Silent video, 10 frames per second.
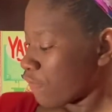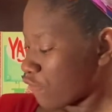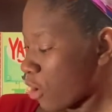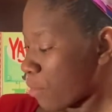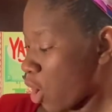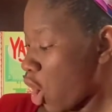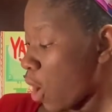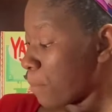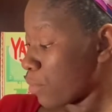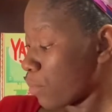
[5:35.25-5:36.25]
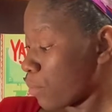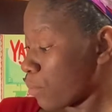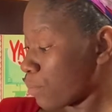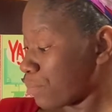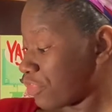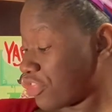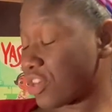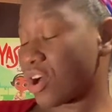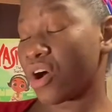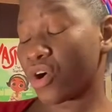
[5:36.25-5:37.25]
from up
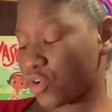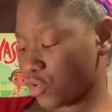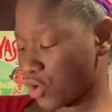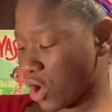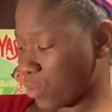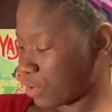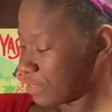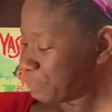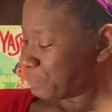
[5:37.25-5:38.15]
the ground.